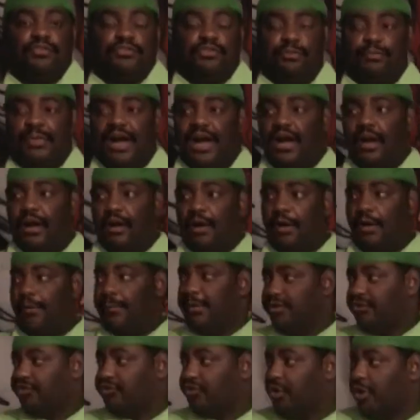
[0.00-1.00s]
to my
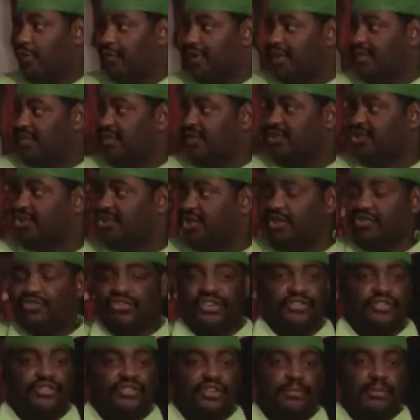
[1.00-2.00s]
historian teacher,
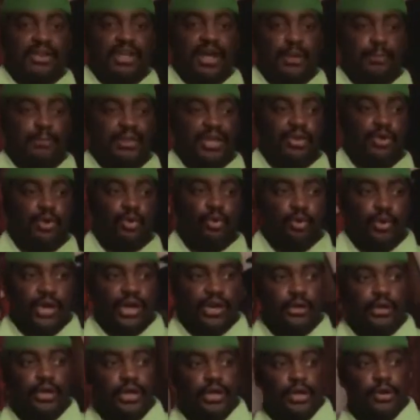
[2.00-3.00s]
Chief Simeon Ben
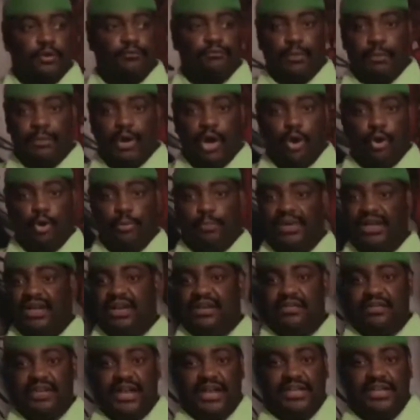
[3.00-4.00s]
Yehuda from the old
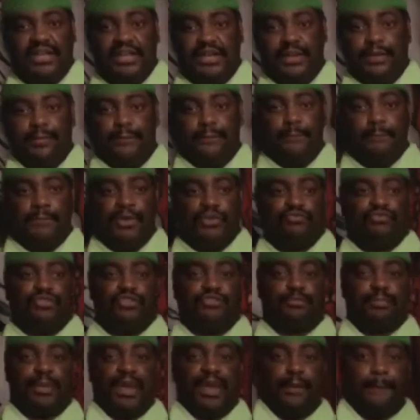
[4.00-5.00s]
Benazar King. Much
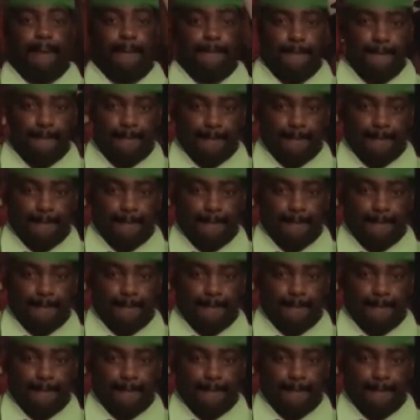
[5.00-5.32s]
respect.